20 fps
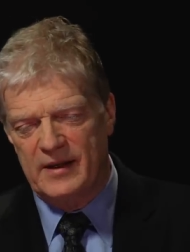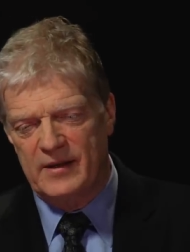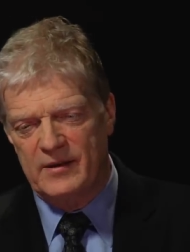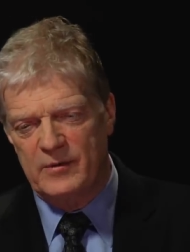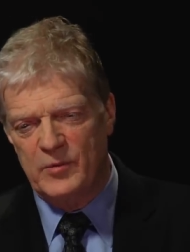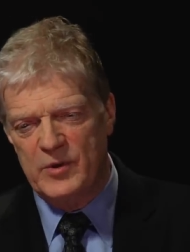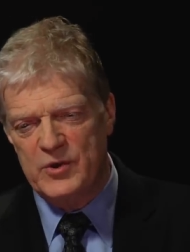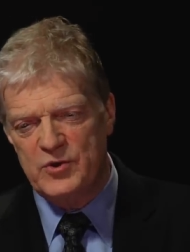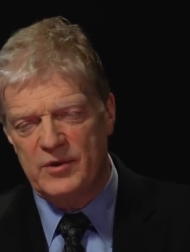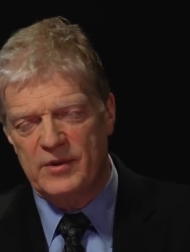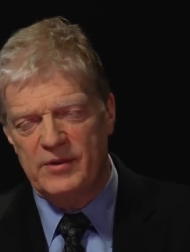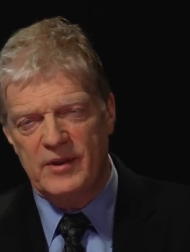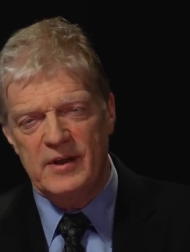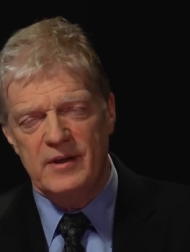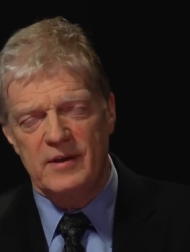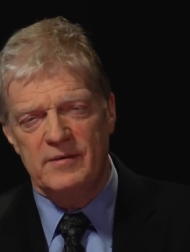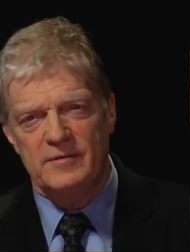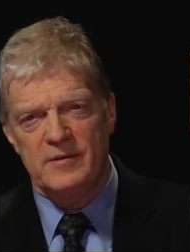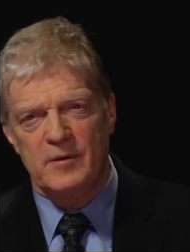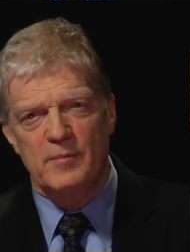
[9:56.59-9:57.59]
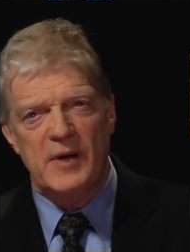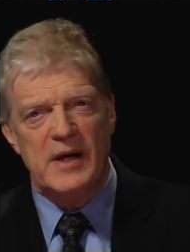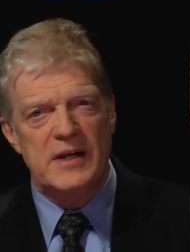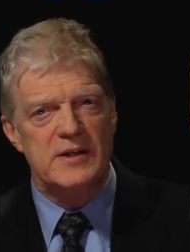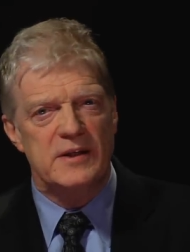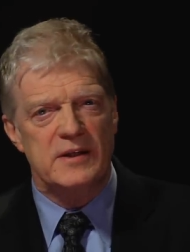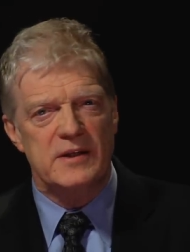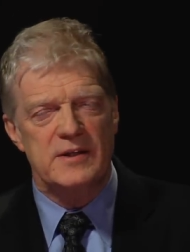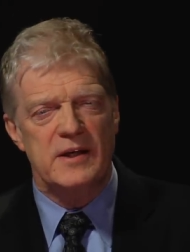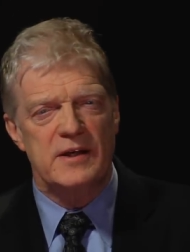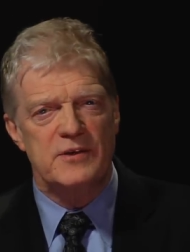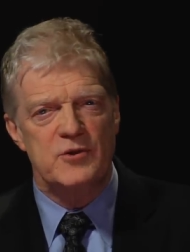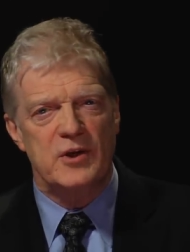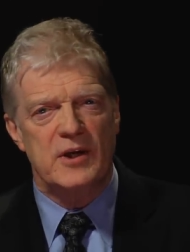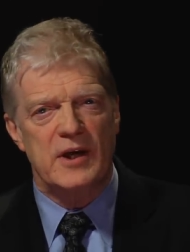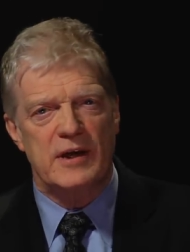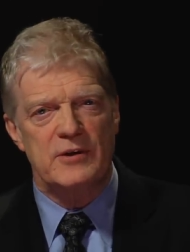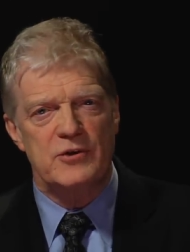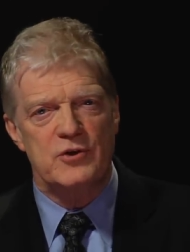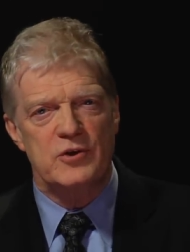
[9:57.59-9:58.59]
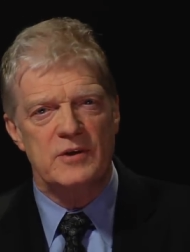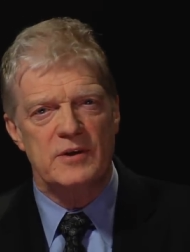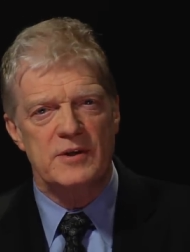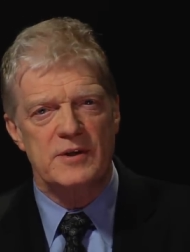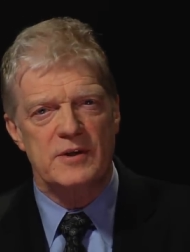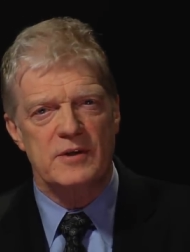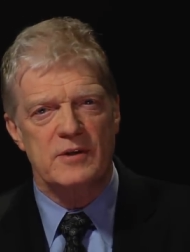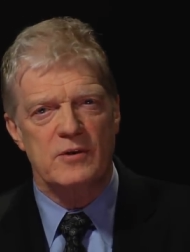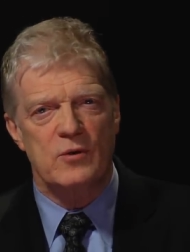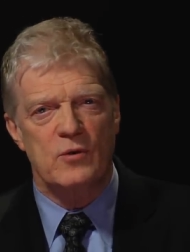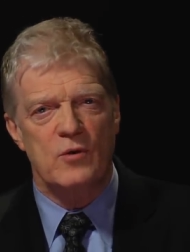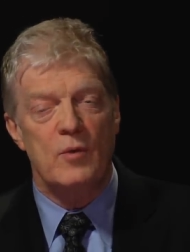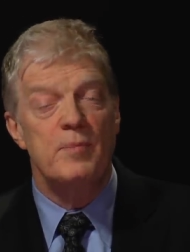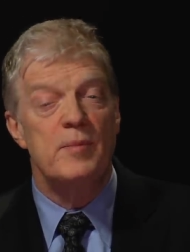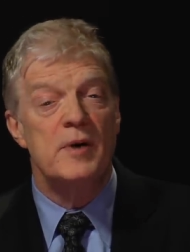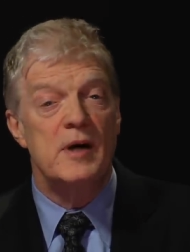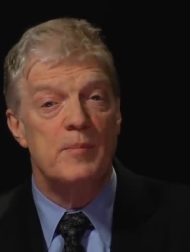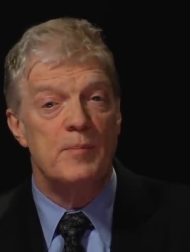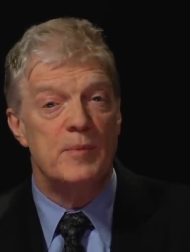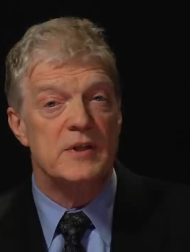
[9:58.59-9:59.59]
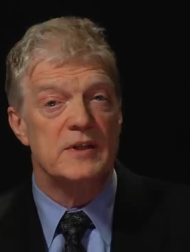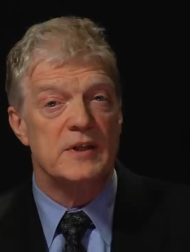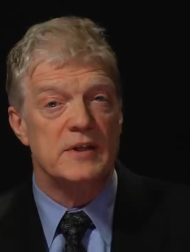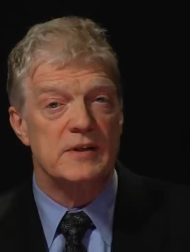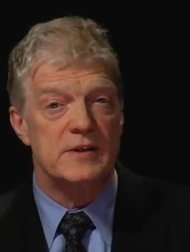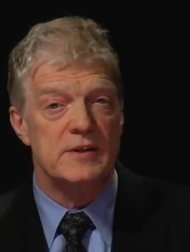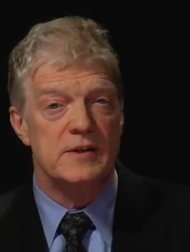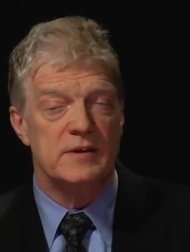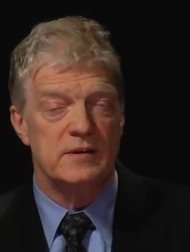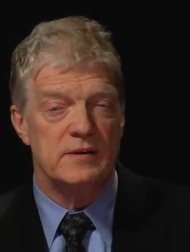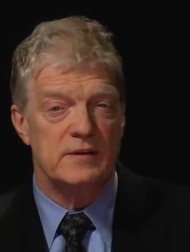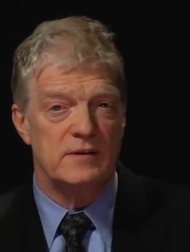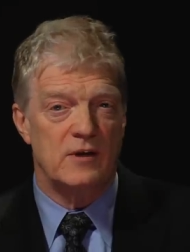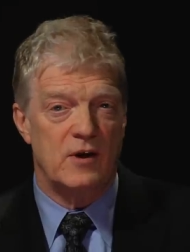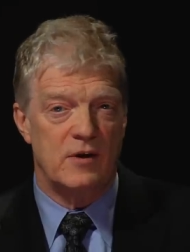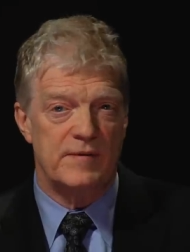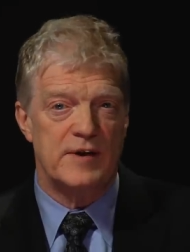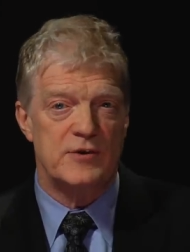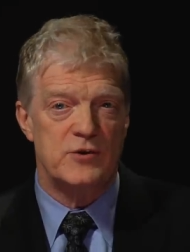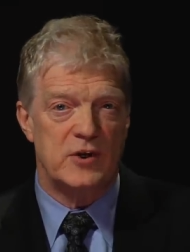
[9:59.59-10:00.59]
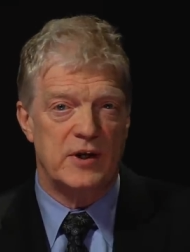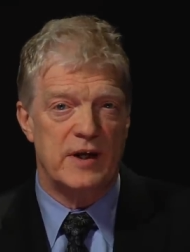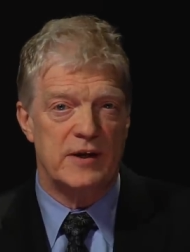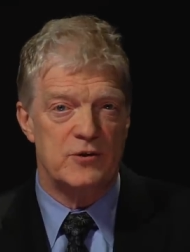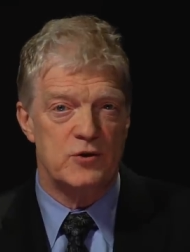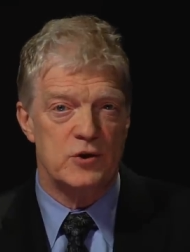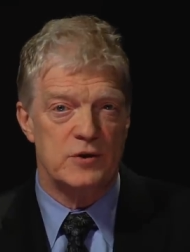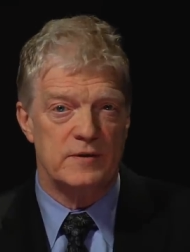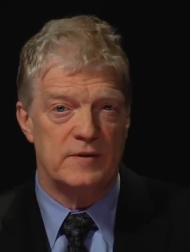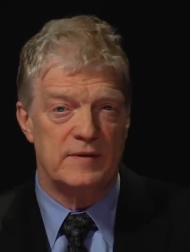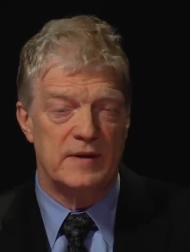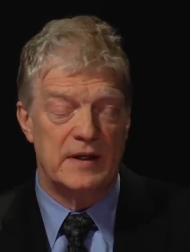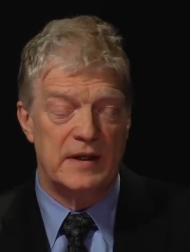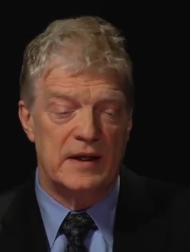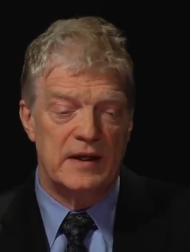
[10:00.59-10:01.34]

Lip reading: We should think of the basics in education as the core purposes of education.